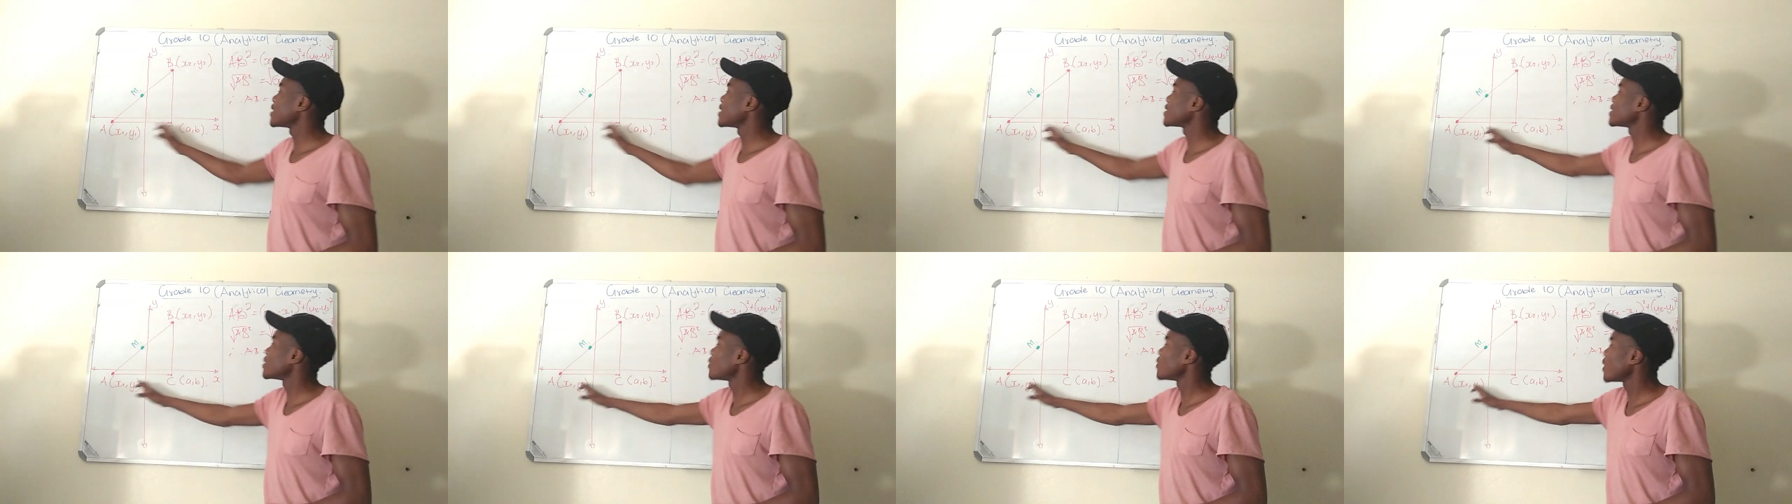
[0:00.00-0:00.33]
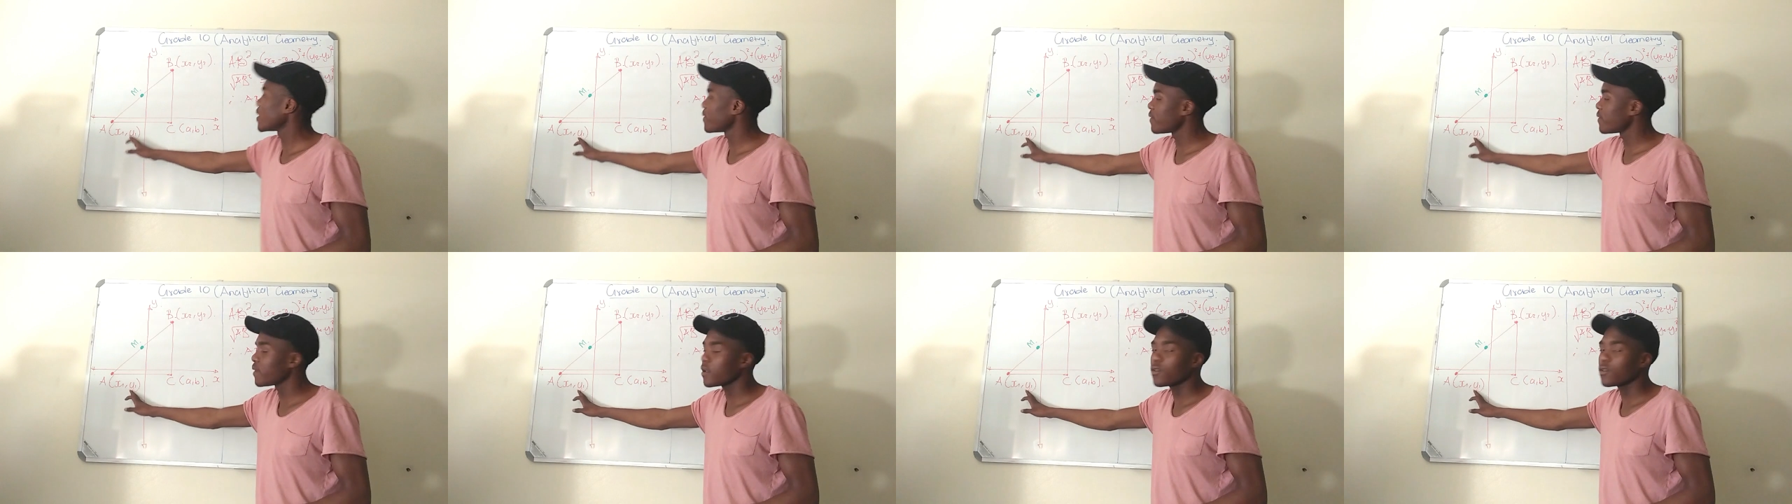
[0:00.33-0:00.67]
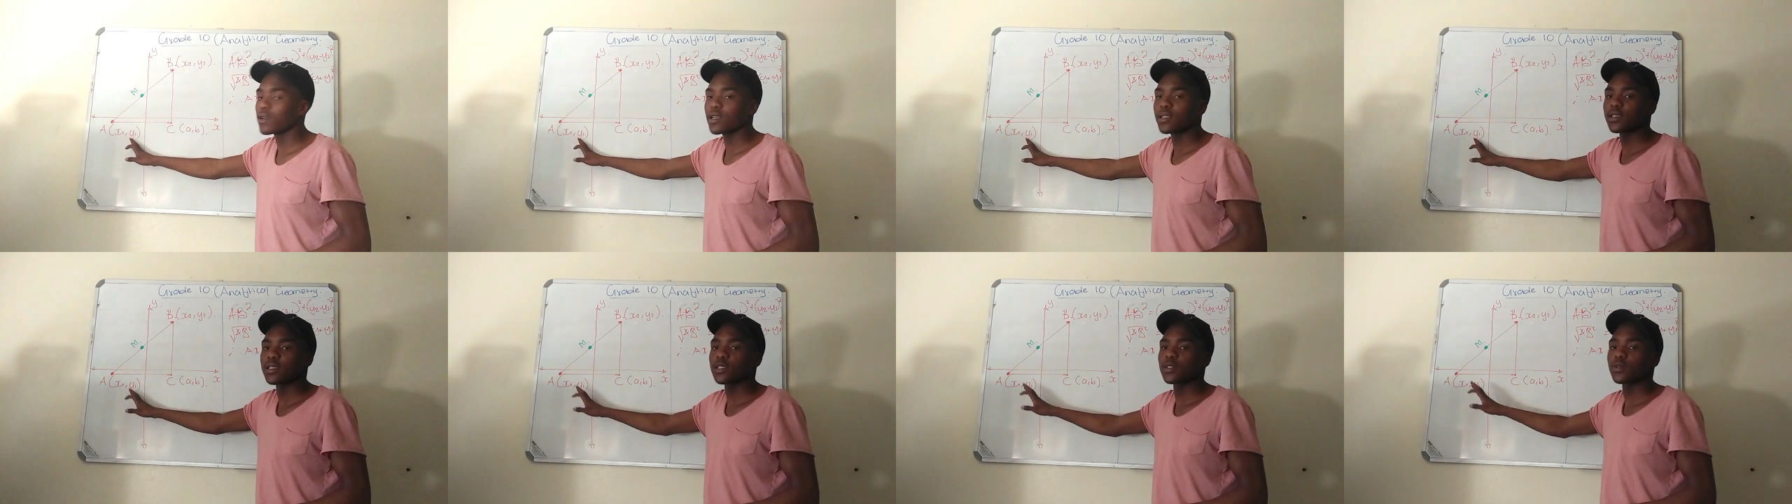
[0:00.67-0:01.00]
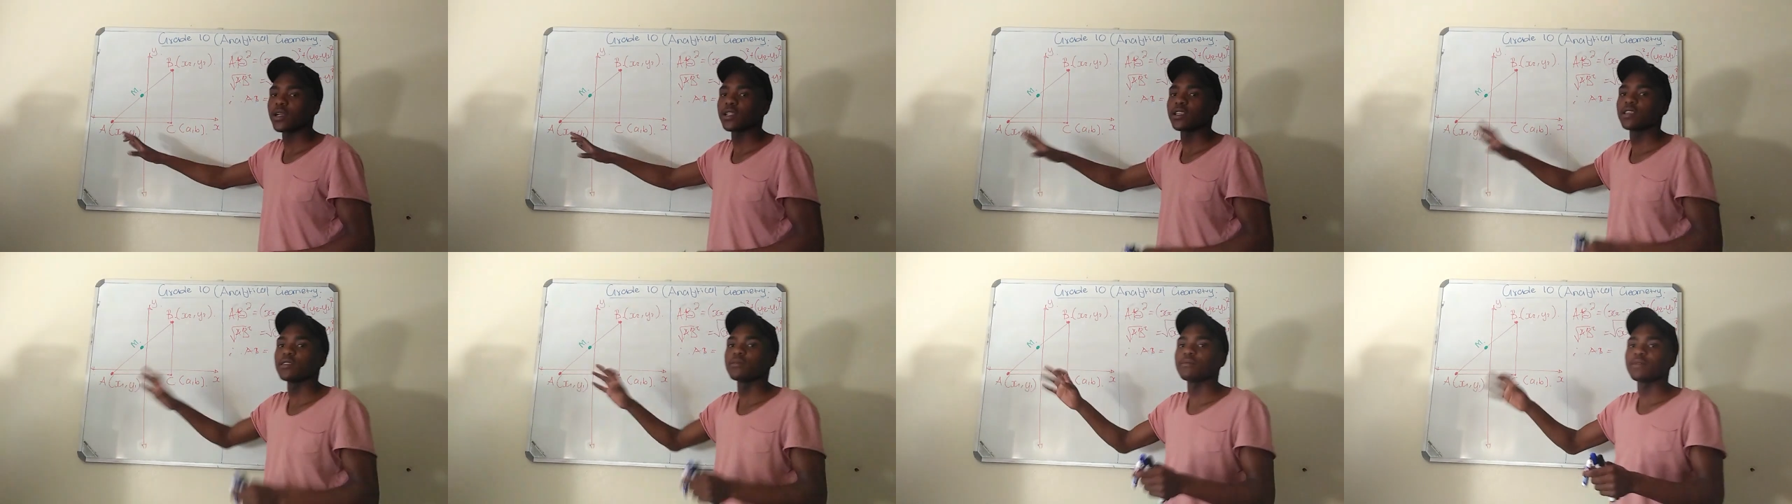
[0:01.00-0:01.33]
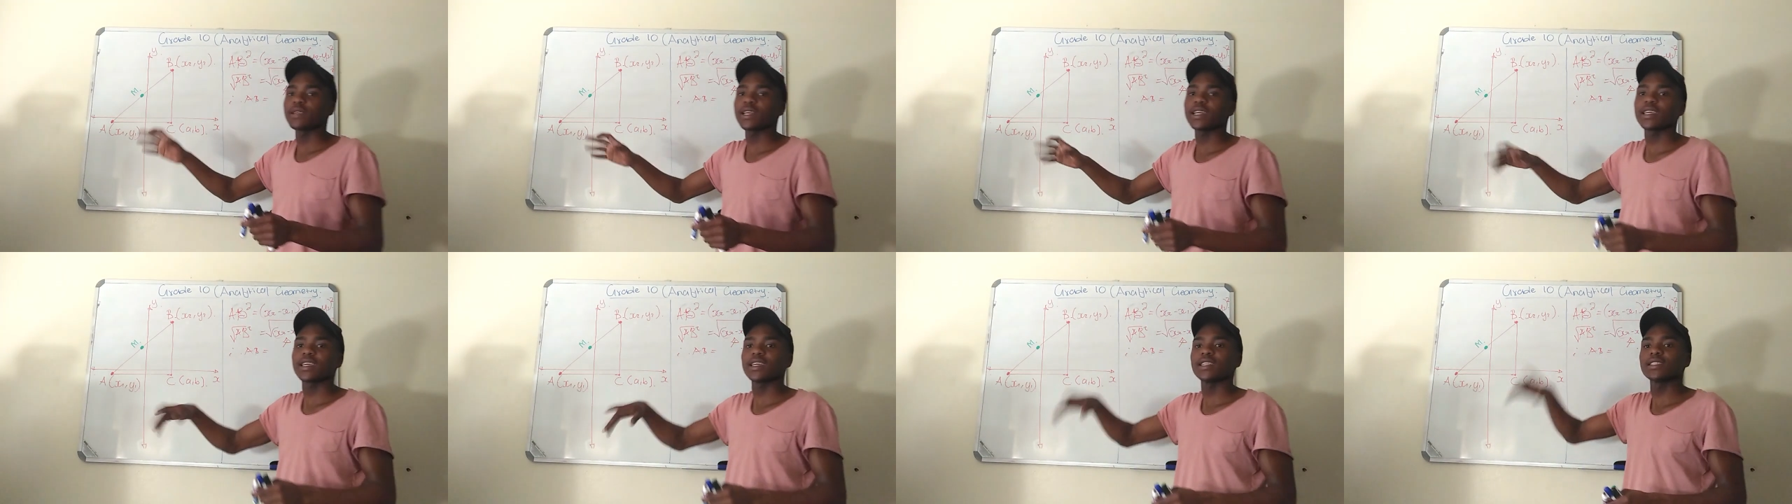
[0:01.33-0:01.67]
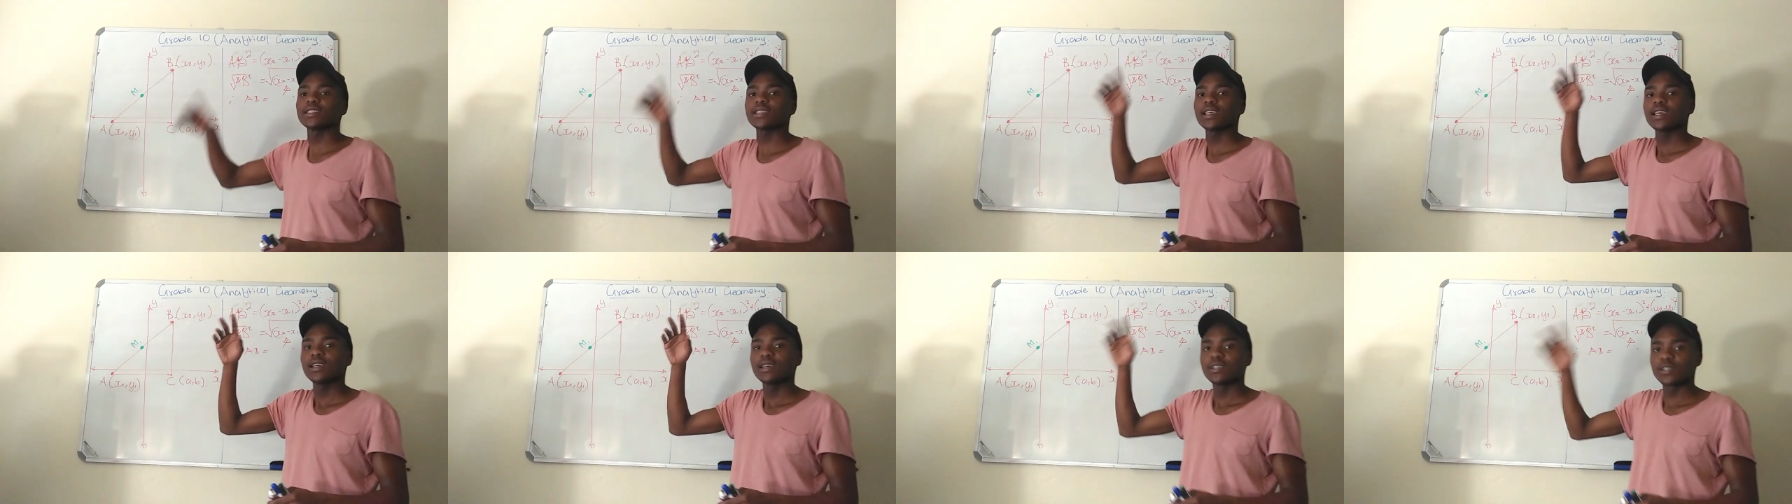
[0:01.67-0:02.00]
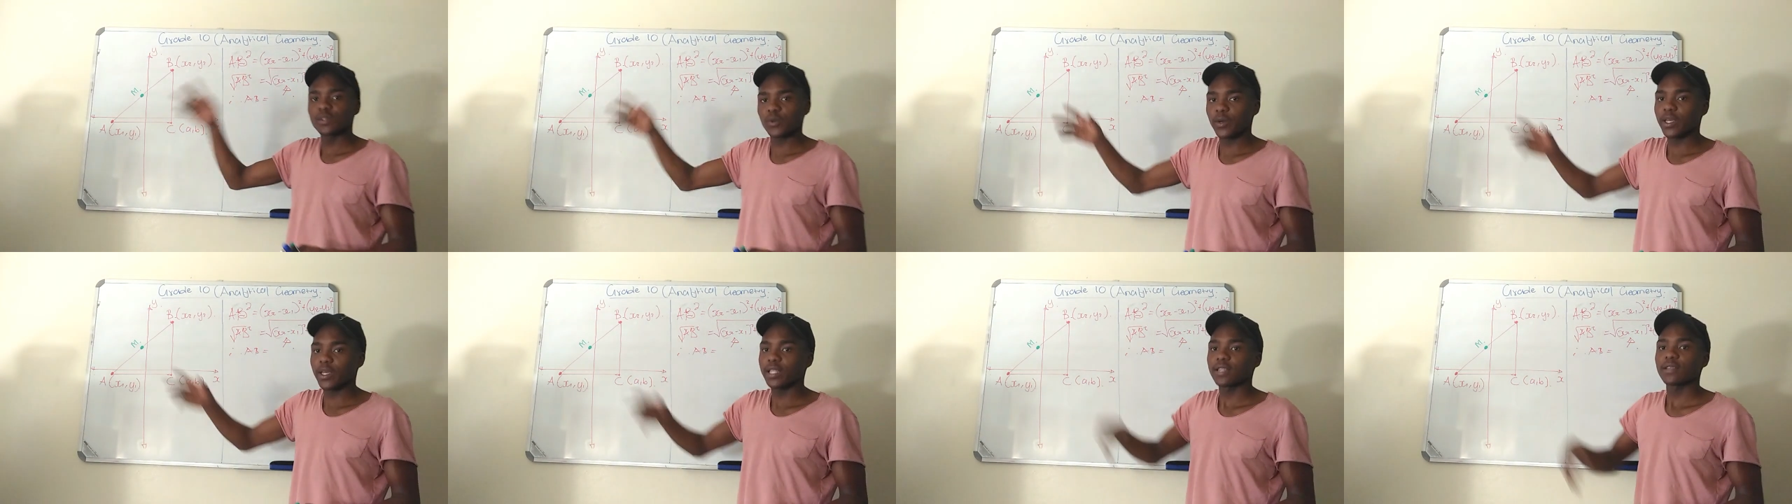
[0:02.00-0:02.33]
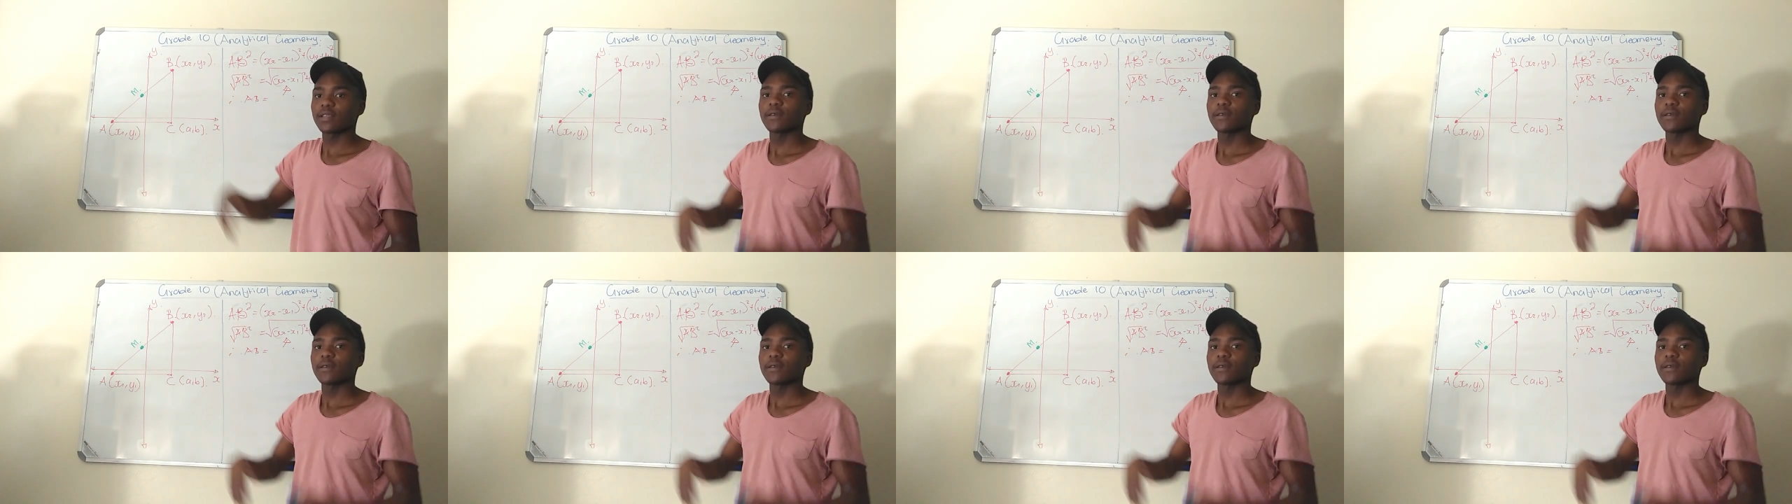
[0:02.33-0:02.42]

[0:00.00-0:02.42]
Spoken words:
the y value of this one in brackets squared.